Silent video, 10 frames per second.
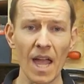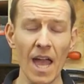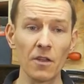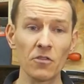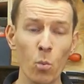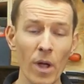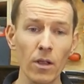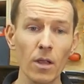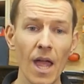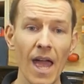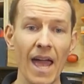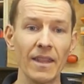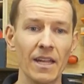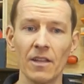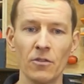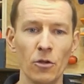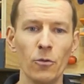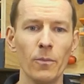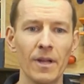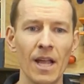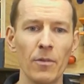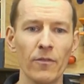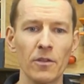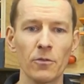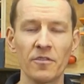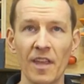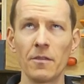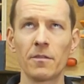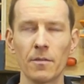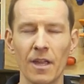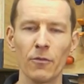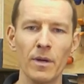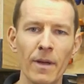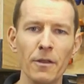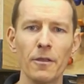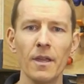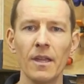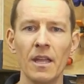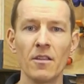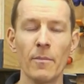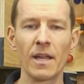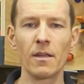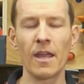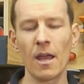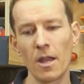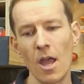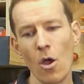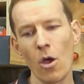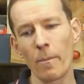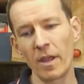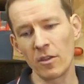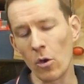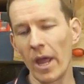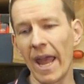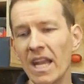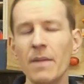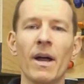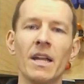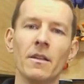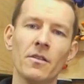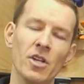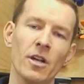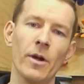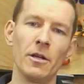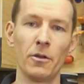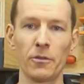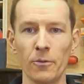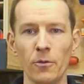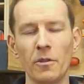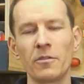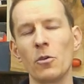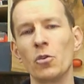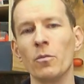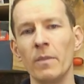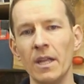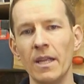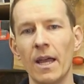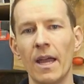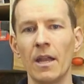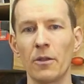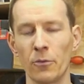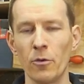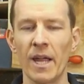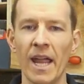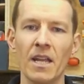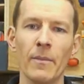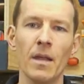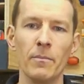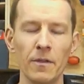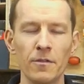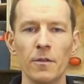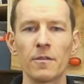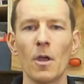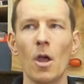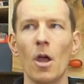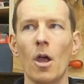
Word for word: as well, and that gets a new couple of extra cents every month into the bank account. Basically, any money that's generated through this social media and through my handyman business